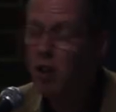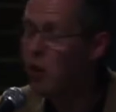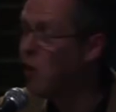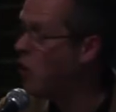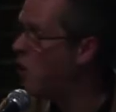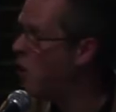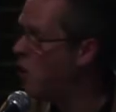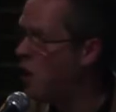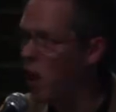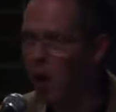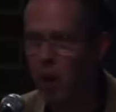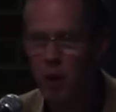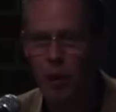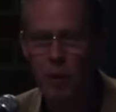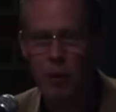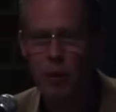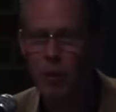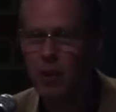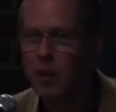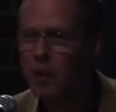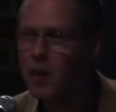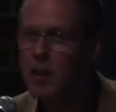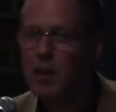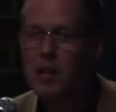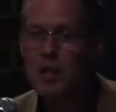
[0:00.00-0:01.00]
No.
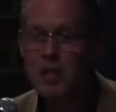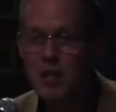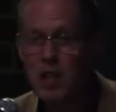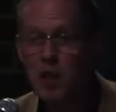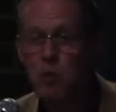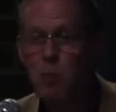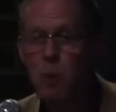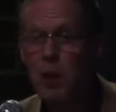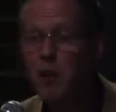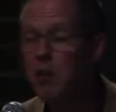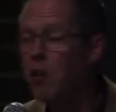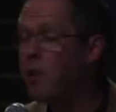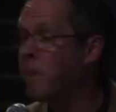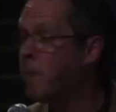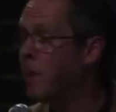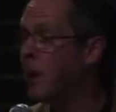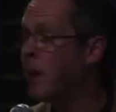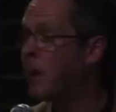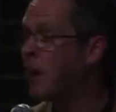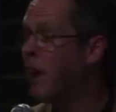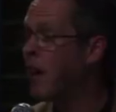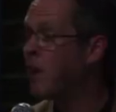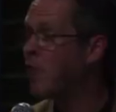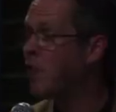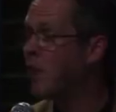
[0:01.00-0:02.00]
Just by doing
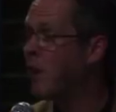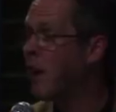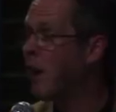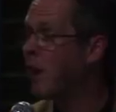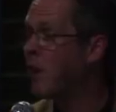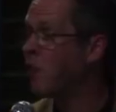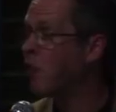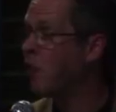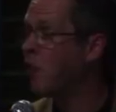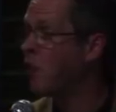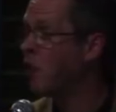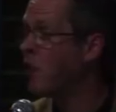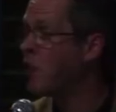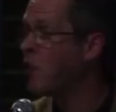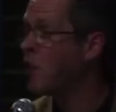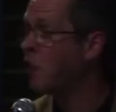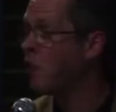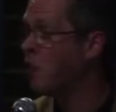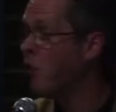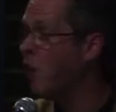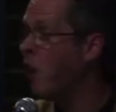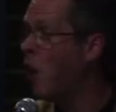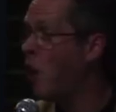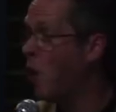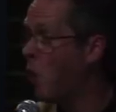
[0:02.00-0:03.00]
big data analysis, they
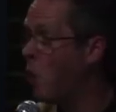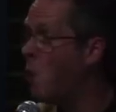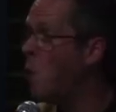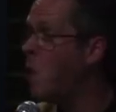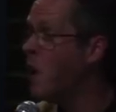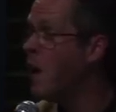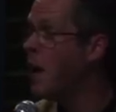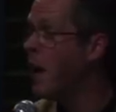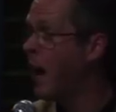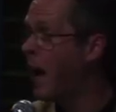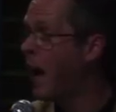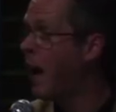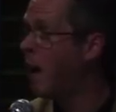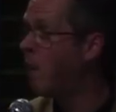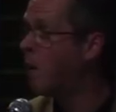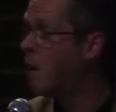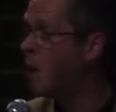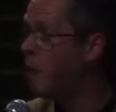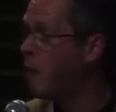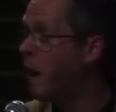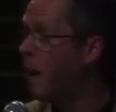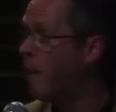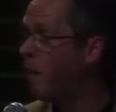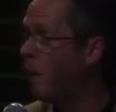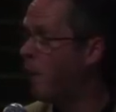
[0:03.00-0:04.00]
just know how
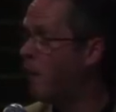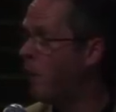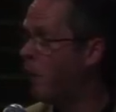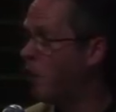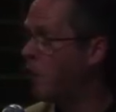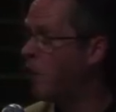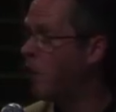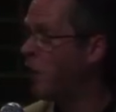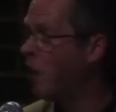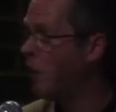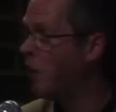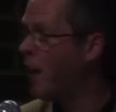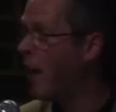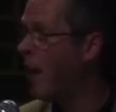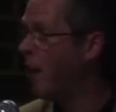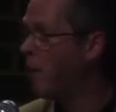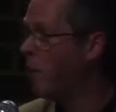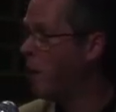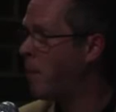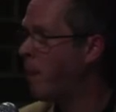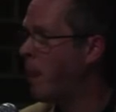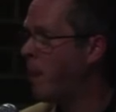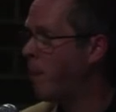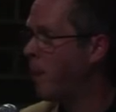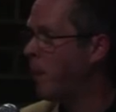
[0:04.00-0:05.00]
many people have visited and how
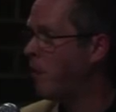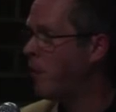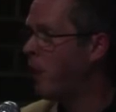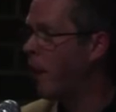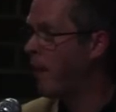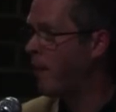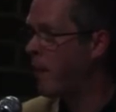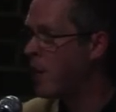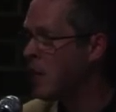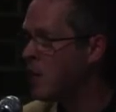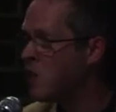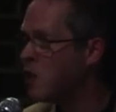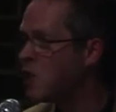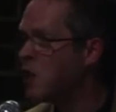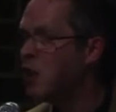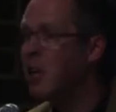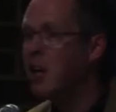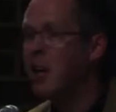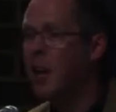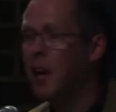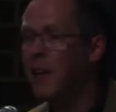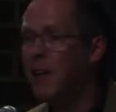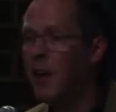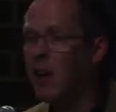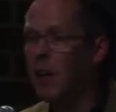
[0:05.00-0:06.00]
many people have done this,
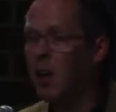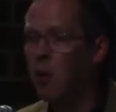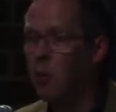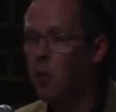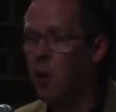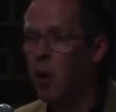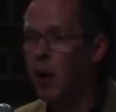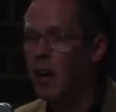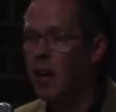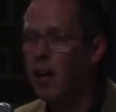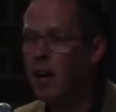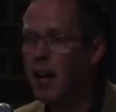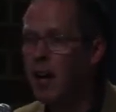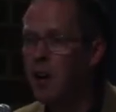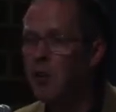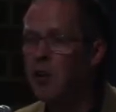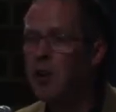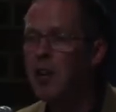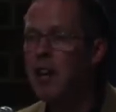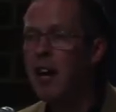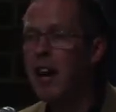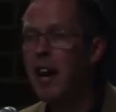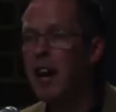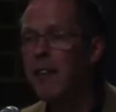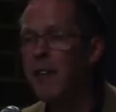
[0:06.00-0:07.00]
and they can work it out,
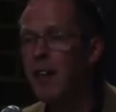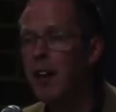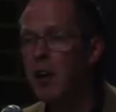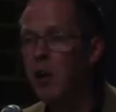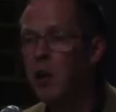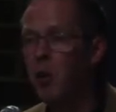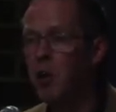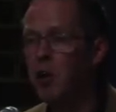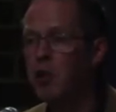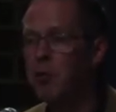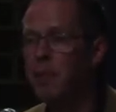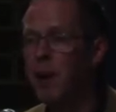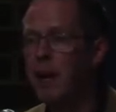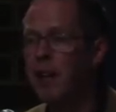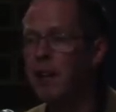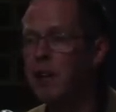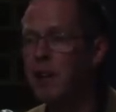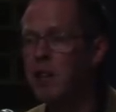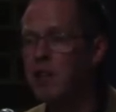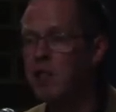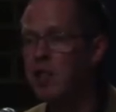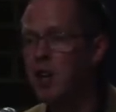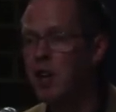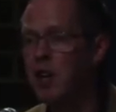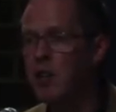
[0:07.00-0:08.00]
and they can
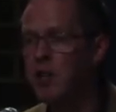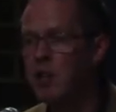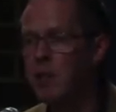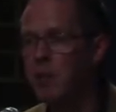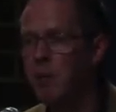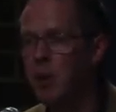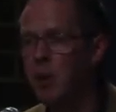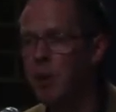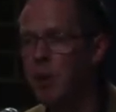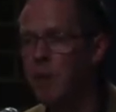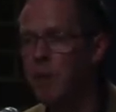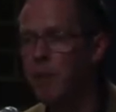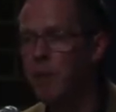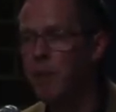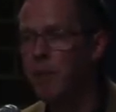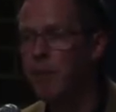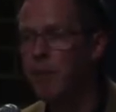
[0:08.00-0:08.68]
automatically charge you more.